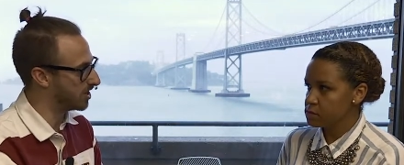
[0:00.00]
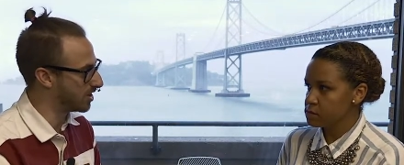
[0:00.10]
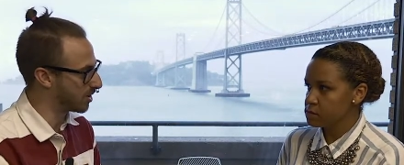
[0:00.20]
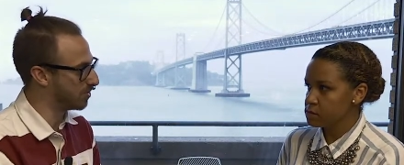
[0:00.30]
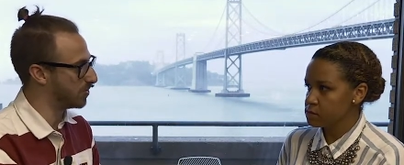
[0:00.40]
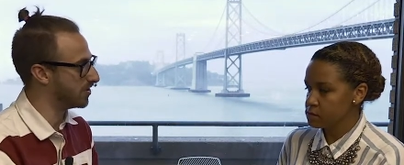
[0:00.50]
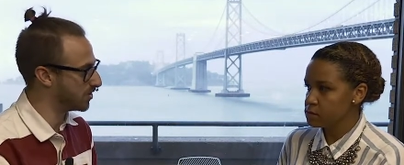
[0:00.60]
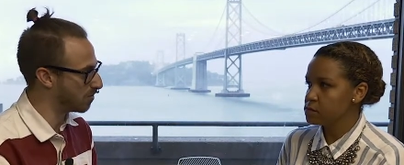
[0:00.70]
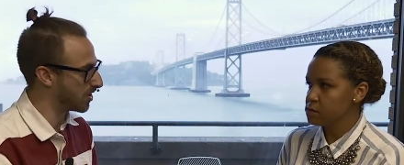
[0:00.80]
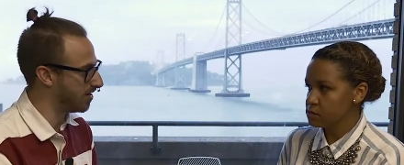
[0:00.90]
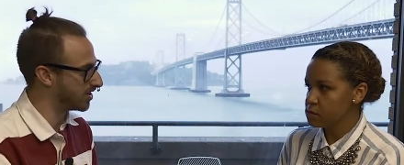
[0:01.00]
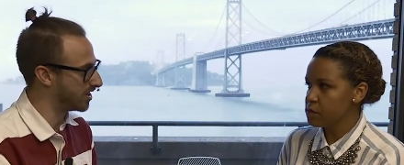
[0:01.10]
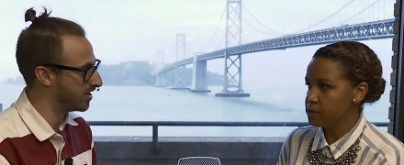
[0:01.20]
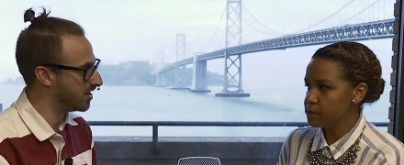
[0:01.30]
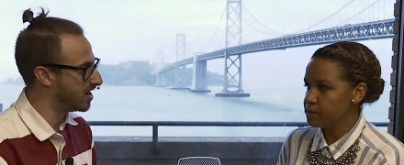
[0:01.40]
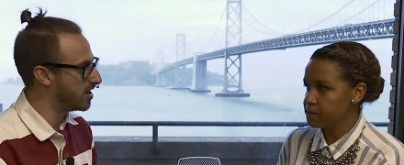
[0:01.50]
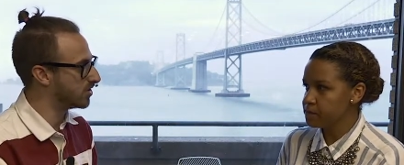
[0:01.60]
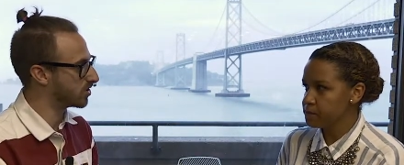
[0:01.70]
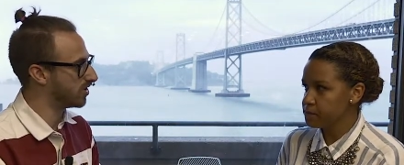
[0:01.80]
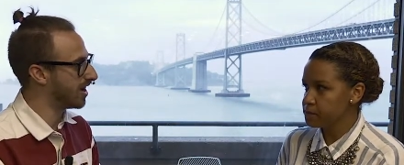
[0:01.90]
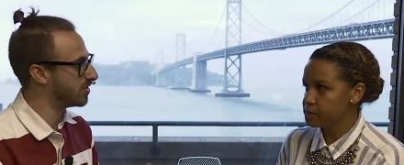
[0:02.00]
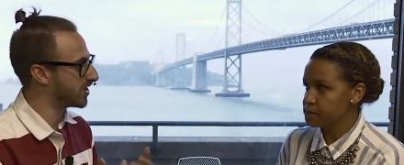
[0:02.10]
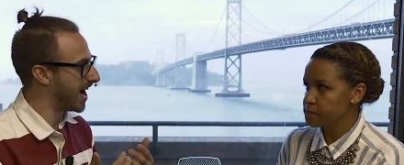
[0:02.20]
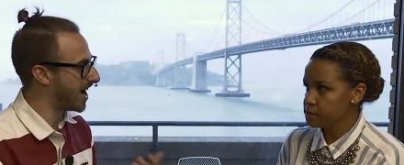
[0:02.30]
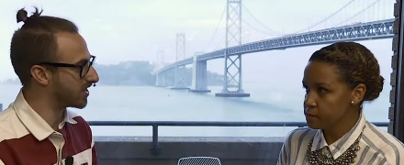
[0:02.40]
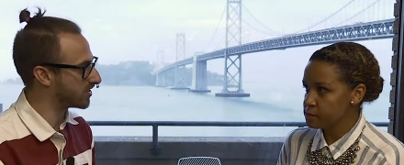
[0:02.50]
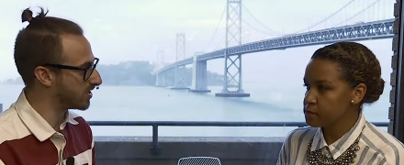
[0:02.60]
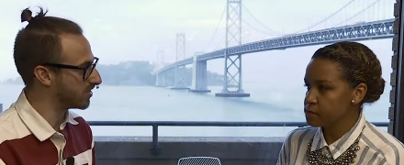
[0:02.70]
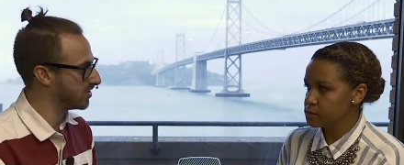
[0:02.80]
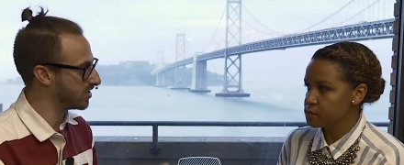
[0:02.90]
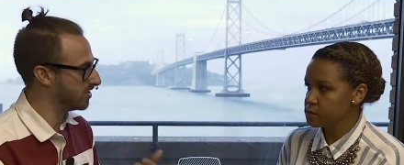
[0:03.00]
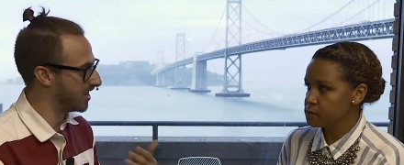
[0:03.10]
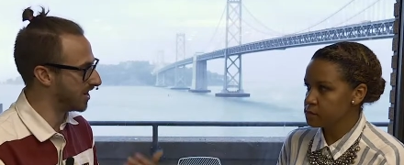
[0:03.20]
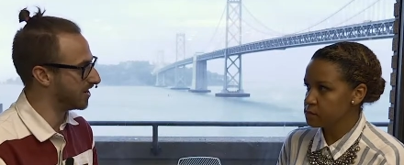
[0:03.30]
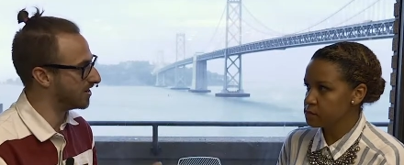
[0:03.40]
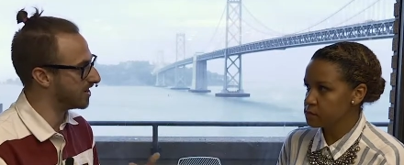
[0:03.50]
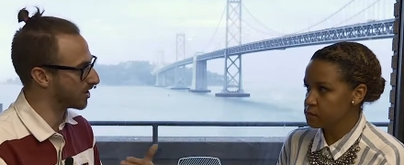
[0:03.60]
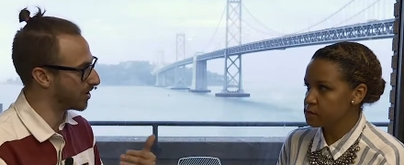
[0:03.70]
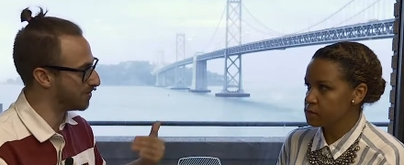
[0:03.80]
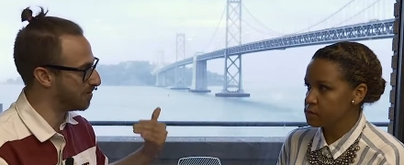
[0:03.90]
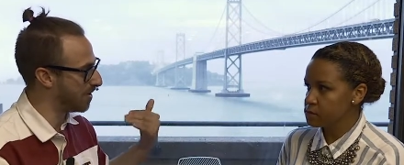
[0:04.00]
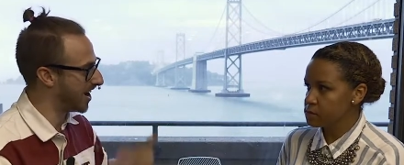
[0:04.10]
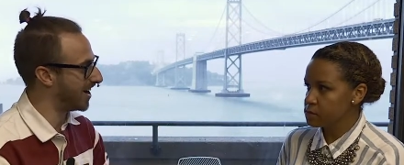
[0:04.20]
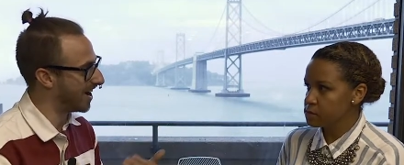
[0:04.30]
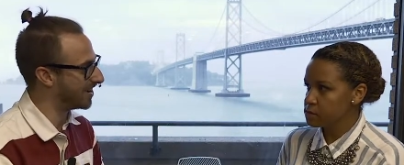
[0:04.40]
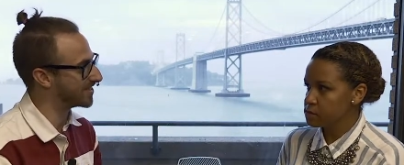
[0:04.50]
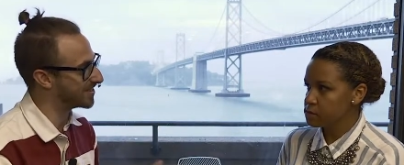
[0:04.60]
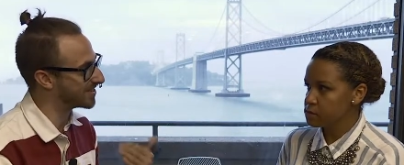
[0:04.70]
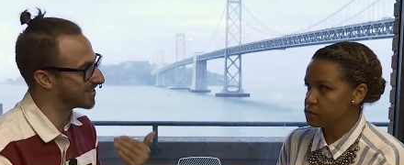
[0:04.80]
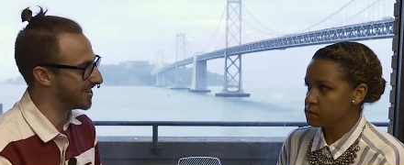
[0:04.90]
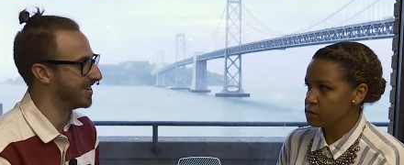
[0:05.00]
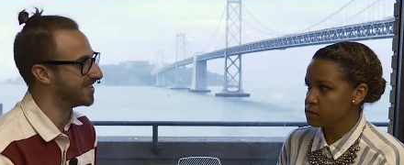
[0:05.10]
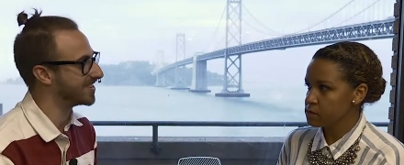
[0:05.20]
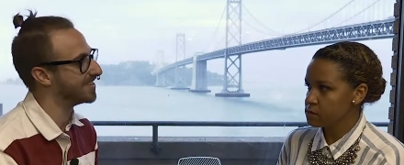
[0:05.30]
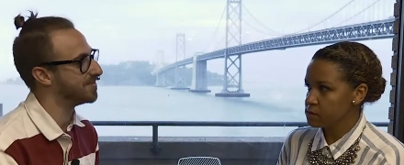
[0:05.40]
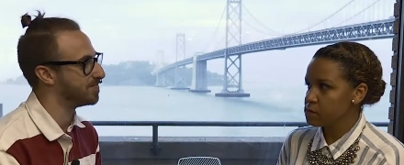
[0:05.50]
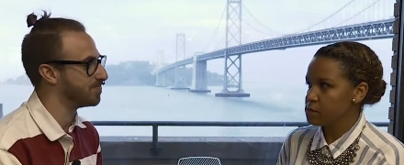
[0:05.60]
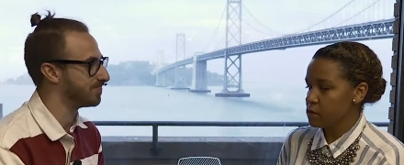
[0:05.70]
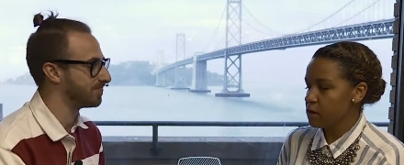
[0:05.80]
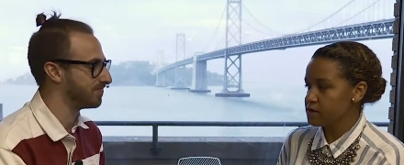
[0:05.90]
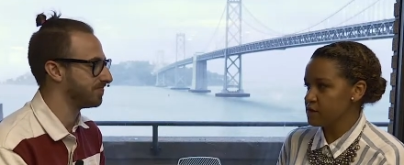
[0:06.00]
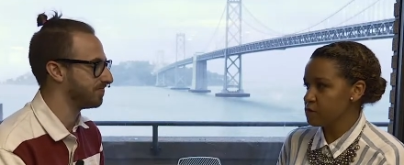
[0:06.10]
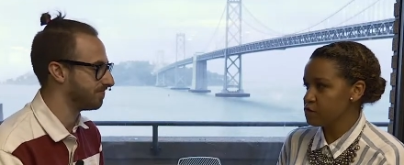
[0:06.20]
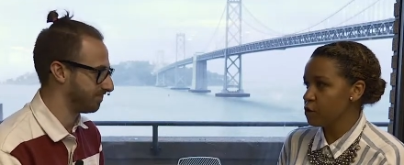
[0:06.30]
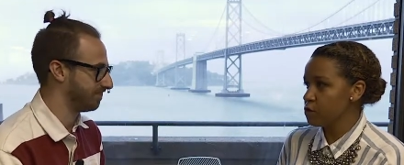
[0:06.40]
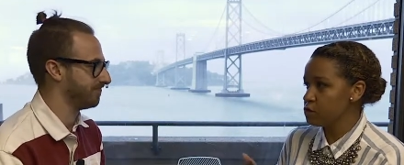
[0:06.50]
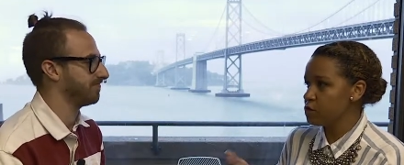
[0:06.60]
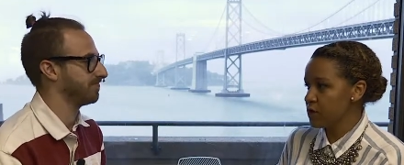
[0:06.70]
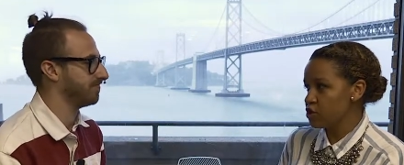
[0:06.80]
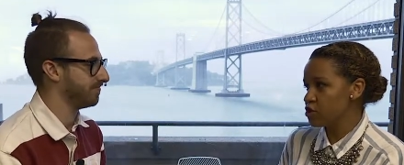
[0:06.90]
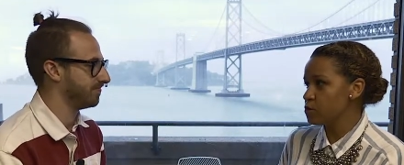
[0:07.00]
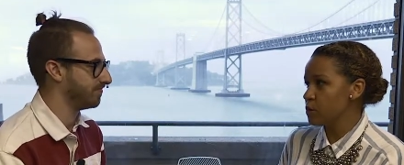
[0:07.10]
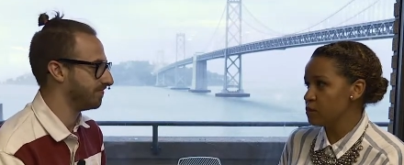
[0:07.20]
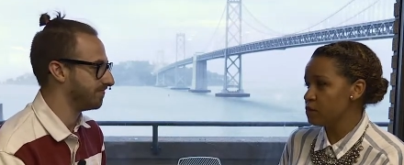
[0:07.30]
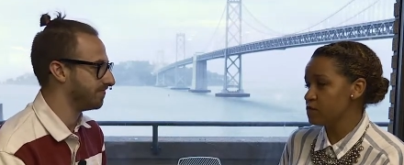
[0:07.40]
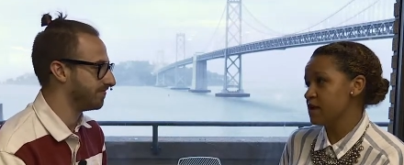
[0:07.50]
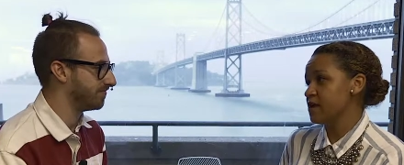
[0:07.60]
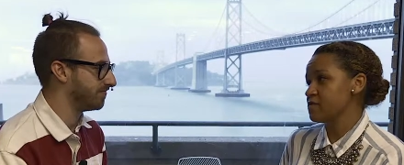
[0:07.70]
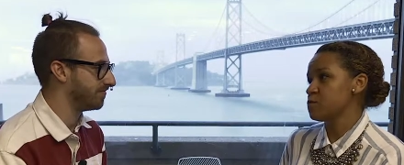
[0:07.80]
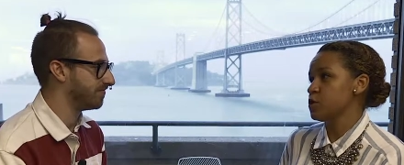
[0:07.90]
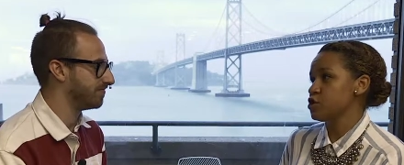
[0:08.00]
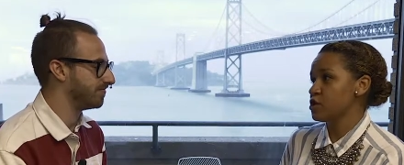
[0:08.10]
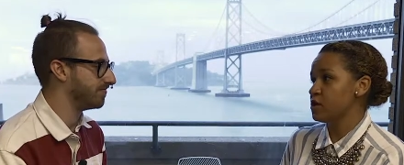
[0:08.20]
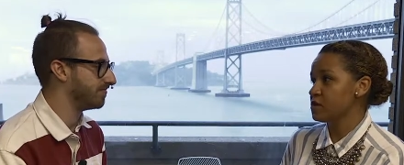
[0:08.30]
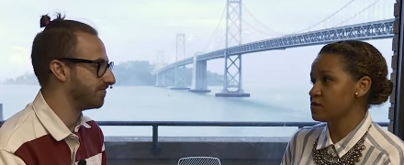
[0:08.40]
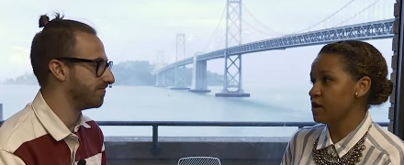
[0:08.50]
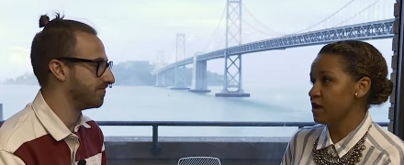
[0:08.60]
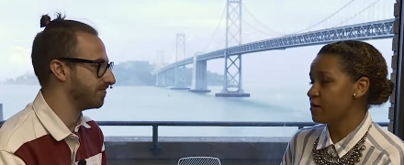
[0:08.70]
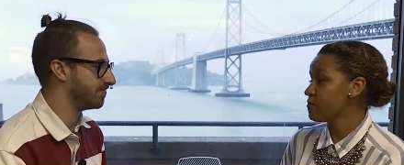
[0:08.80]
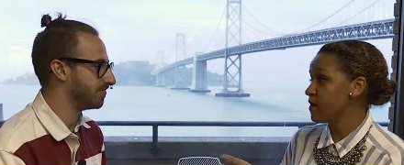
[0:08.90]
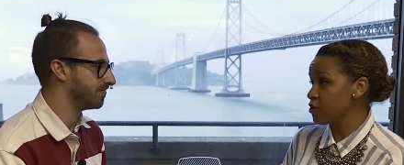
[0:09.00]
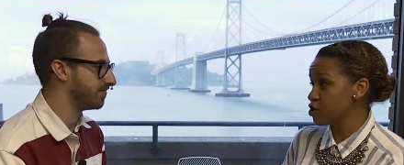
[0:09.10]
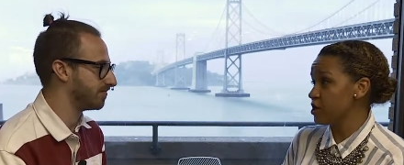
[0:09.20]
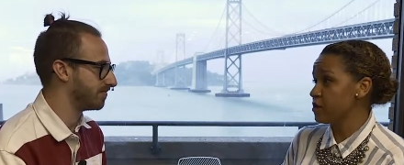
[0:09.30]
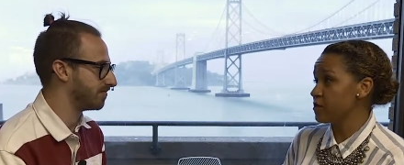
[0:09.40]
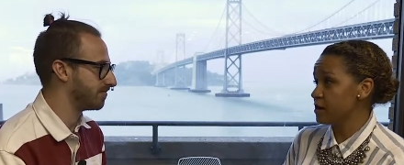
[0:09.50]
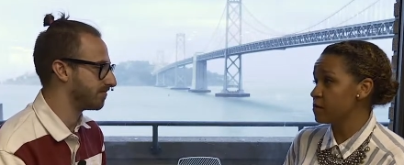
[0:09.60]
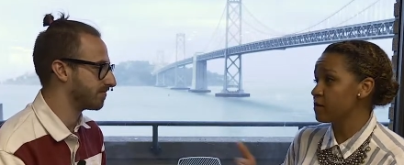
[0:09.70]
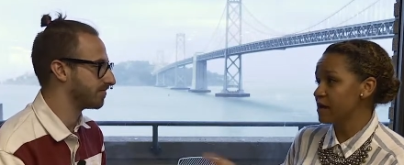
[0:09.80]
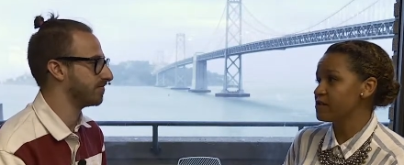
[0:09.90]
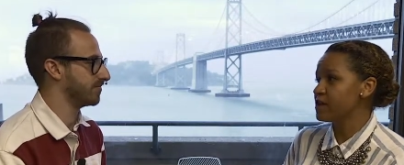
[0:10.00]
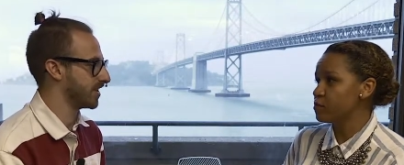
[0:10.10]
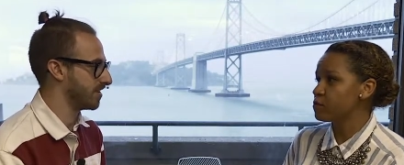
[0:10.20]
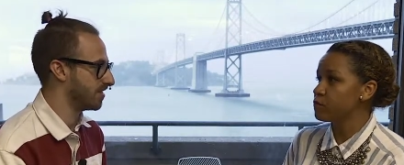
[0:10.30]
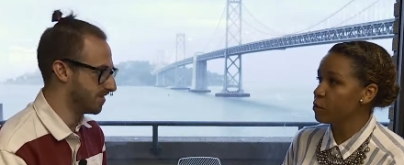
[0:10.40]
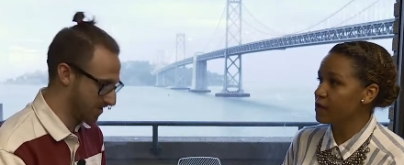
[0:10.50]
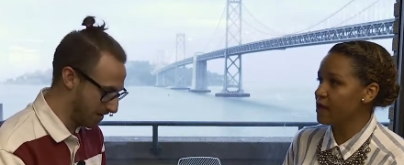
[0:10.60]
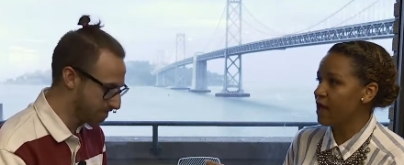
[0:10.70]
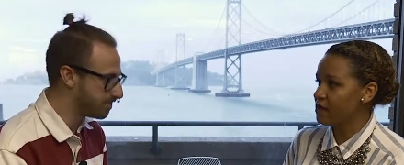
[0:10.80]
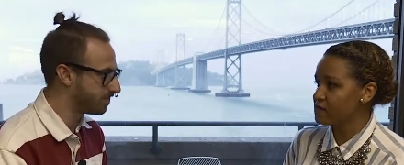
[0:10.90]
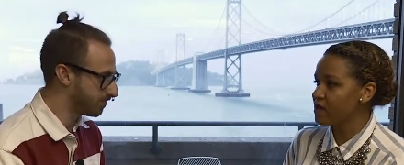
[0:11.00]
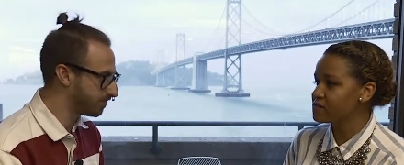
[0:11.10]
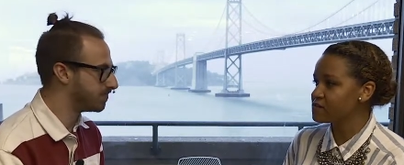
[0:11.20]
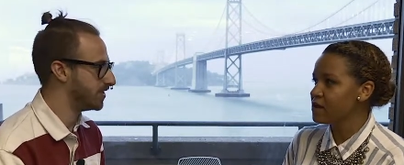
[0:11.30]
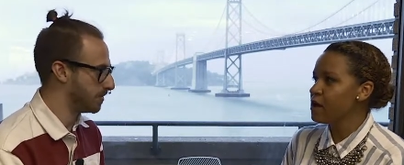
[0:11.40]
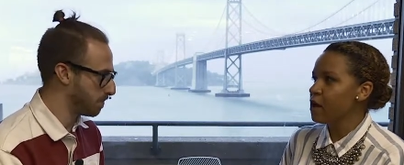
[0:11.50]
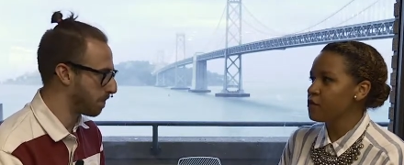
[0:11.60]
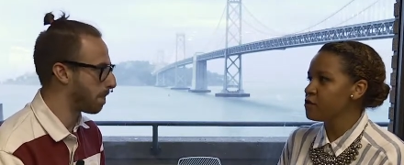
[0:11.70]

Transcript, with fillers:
Speaker 1: can decrypt it with his own private key. Yep. So it allows access to data encrypted by Alice's keys.
Speaker 2: Awesome. So you mentioned one use case, which is uh, file sharing, right, and granting and revoking yep. access. Yep. Are